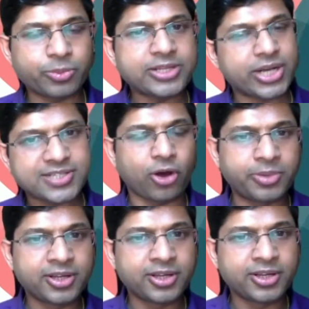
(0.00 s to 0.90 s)
through
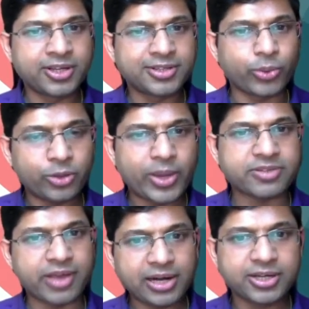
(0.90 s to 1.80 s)
innovative
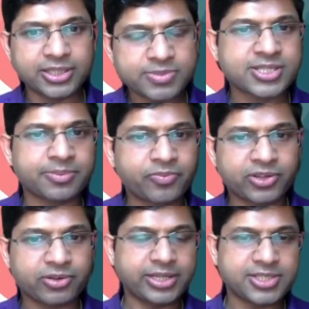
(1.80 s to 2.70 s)
algorithms, right?
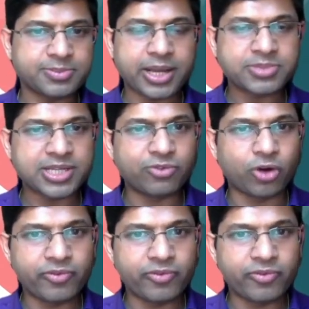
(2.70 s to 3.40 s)
Sometimes involving